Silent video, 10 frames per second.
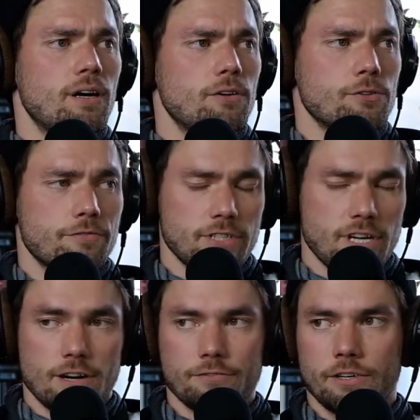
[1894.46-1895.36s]
who's a
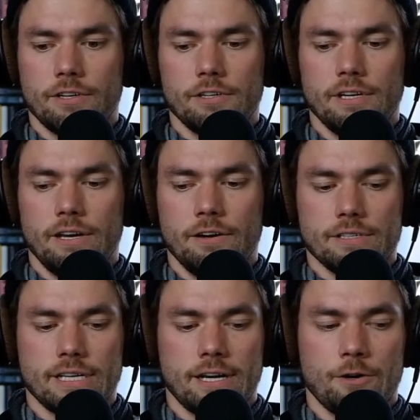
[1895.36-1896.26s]
photographer here
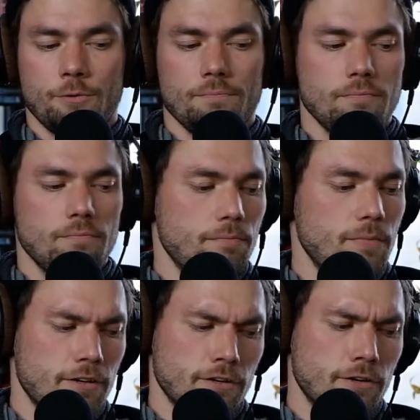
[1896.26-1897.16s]
in town.
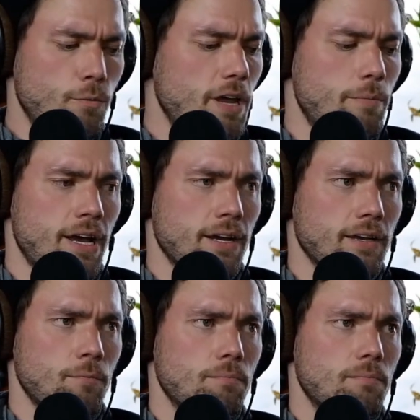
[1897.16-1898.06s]
Me and her go way
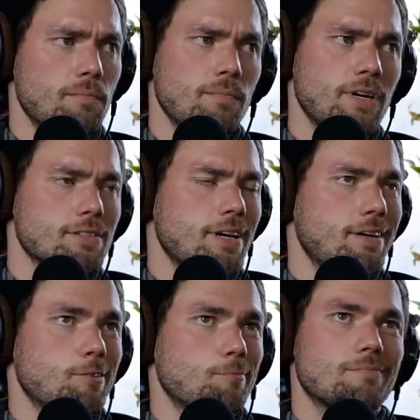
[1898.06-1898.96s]
back, and I was
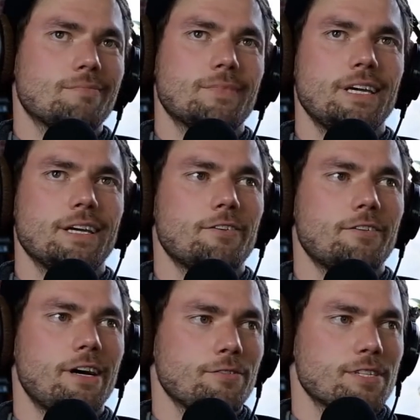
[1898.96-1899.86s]
kind of kicking
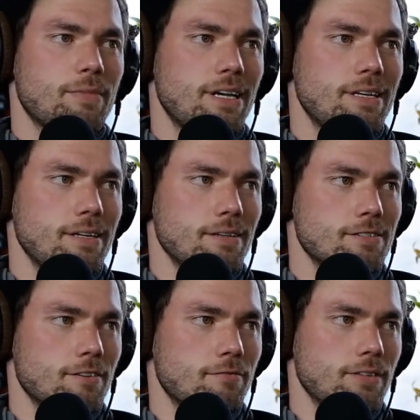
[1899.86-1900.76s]
around some
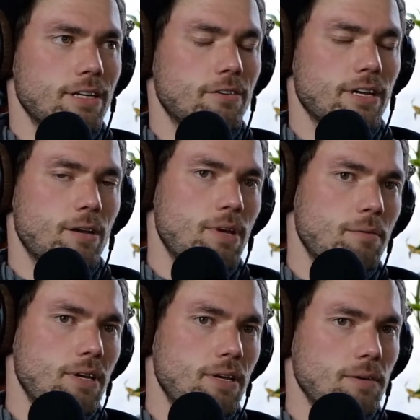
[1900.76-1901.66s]
ideas of like, okay,
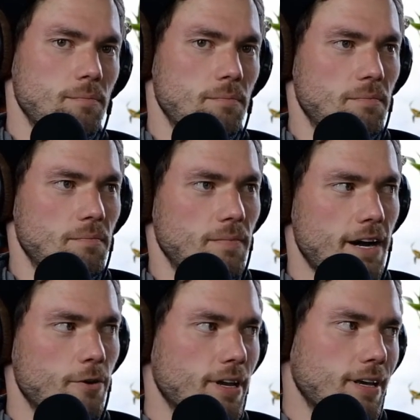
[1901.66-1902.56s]
maybe
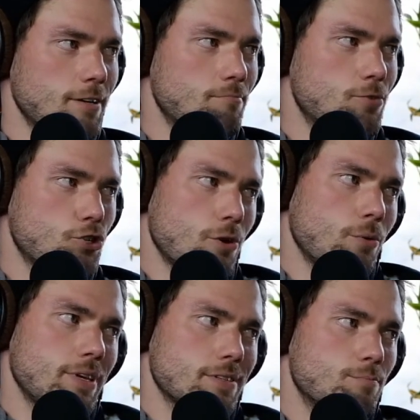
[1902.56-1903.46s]
how can I
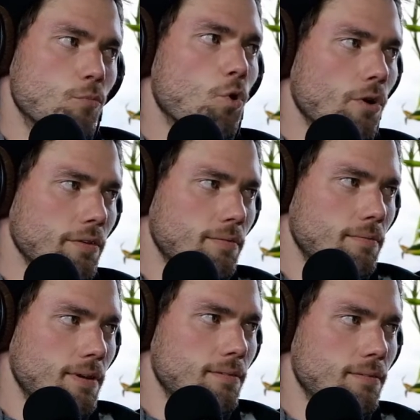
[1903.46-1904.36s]
show this more
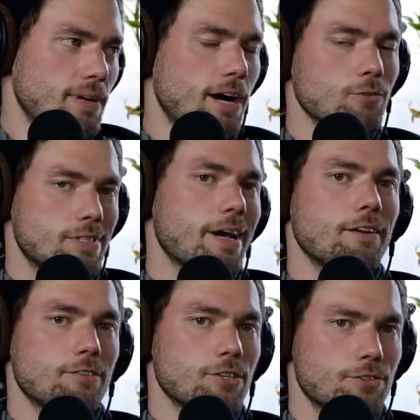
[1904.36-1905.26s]

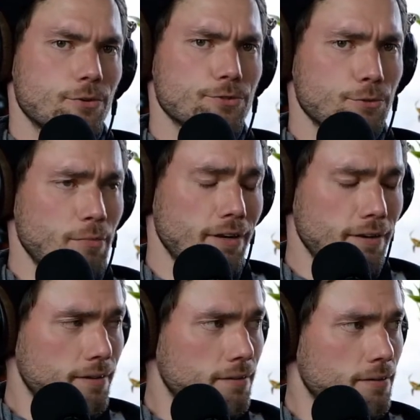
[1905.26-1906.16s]
outside of just social
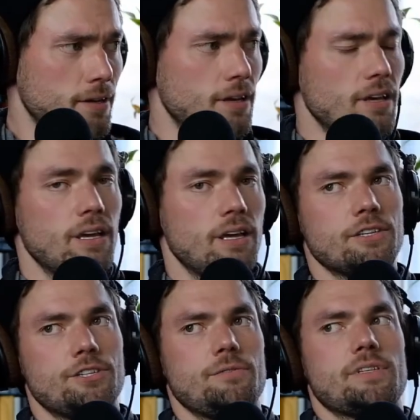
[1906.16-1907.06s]
media? Mm-hmm.
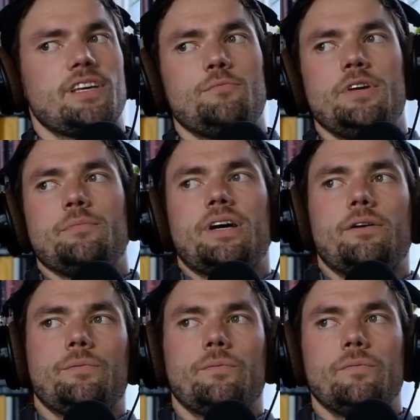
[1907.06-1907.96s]
And she was telling me
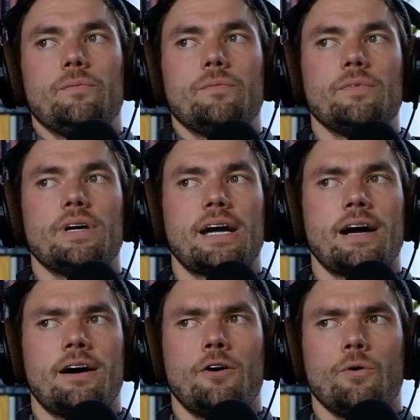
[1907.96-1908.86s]
about
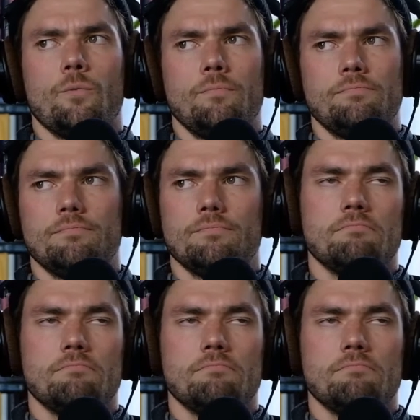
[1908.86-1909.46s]
how